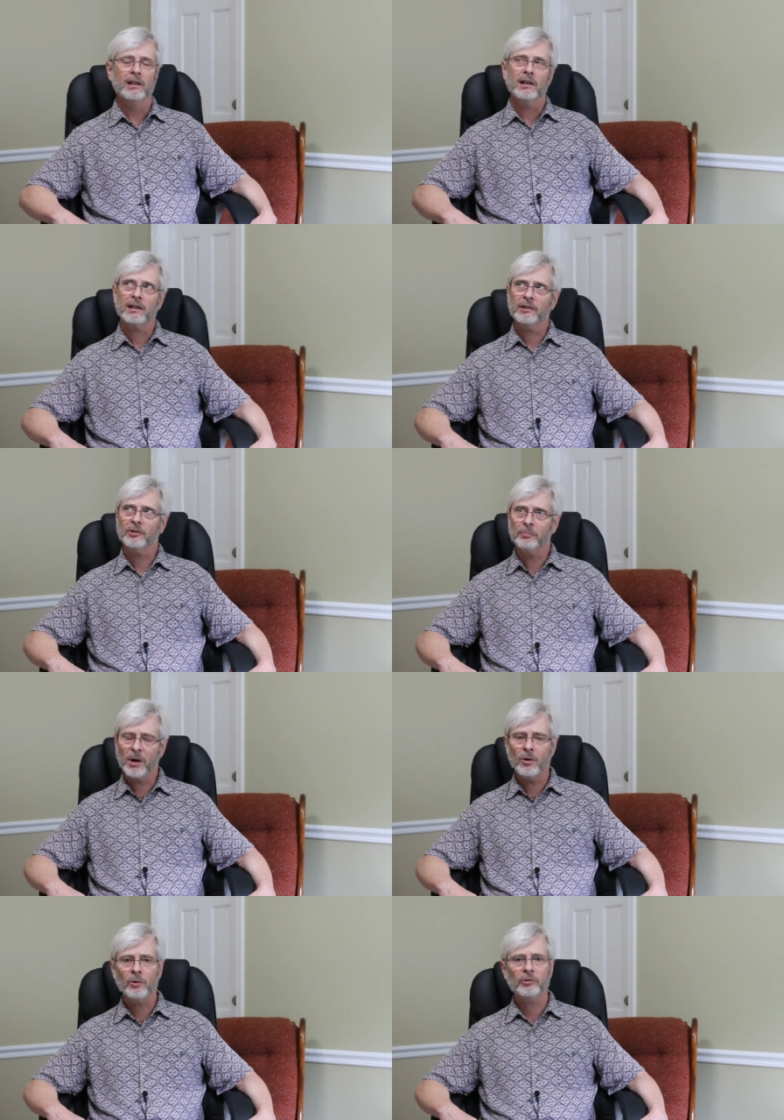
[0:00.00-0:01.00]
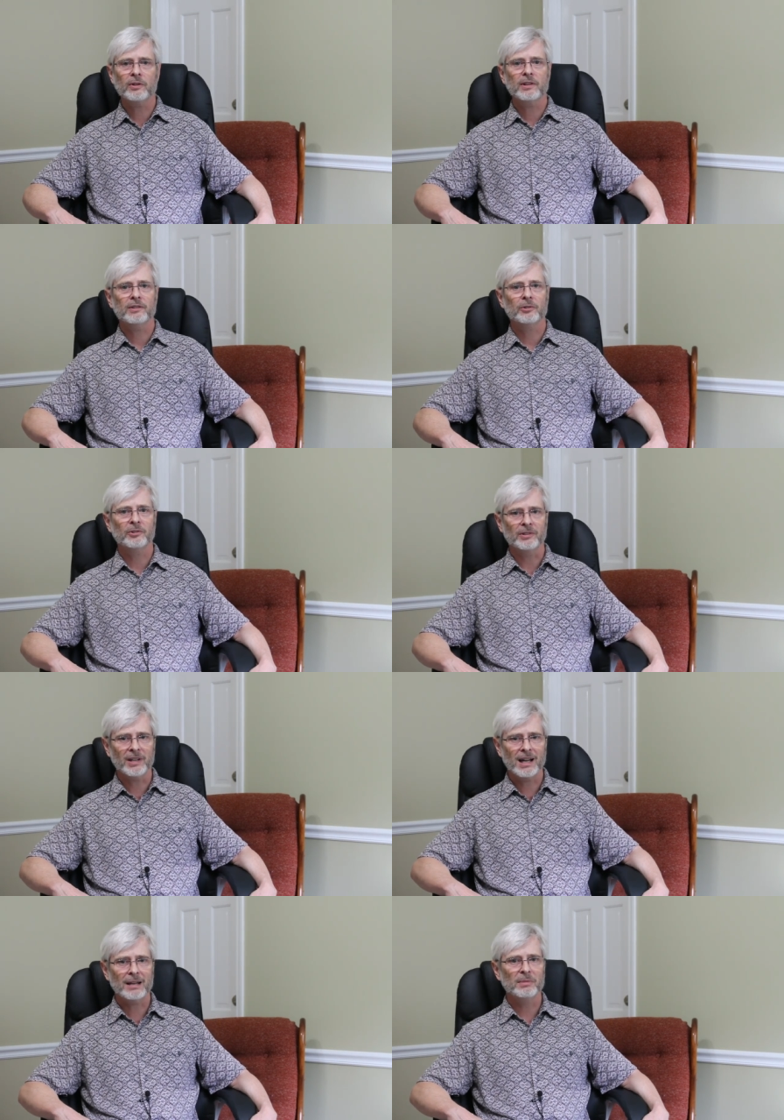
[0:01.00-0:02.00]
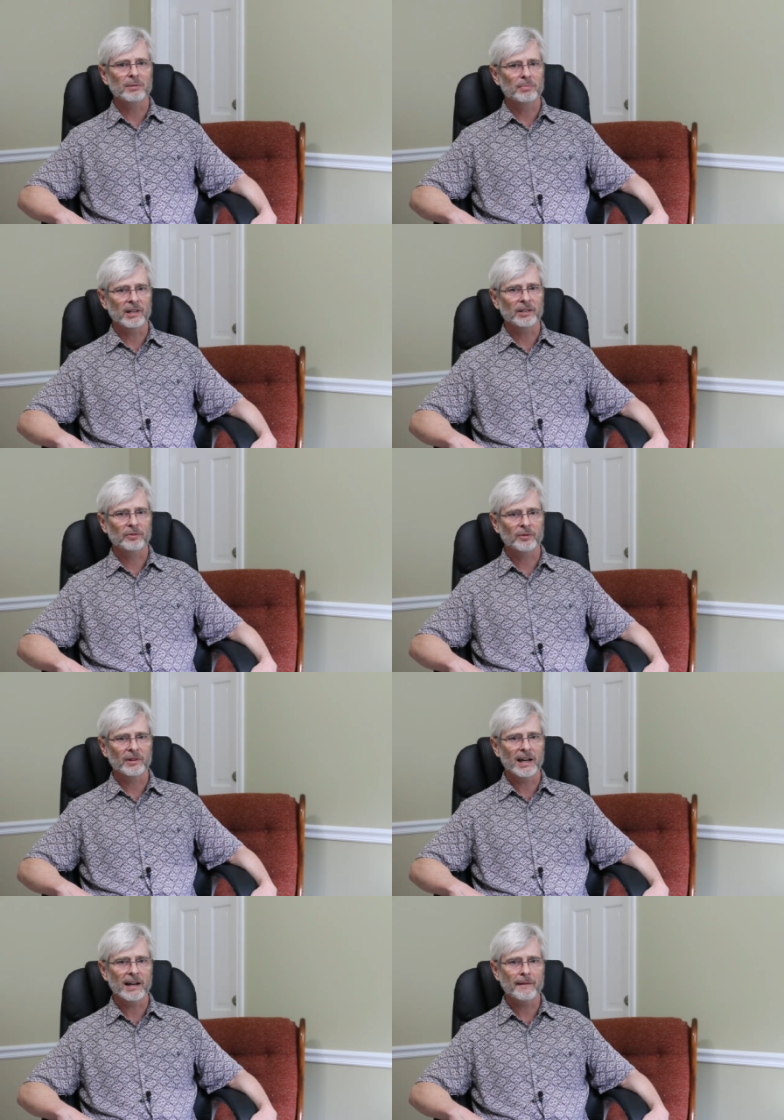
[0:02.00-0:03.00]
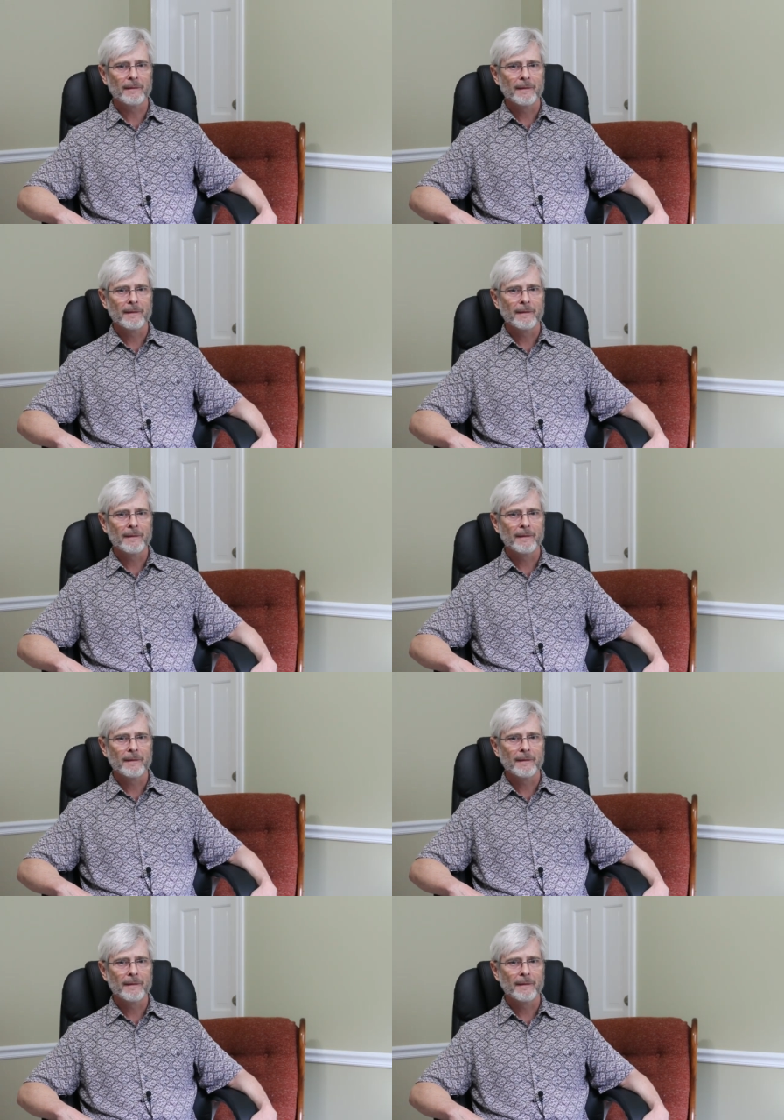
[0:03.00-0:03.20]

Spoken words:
and I suppose that there's a time and a place for that.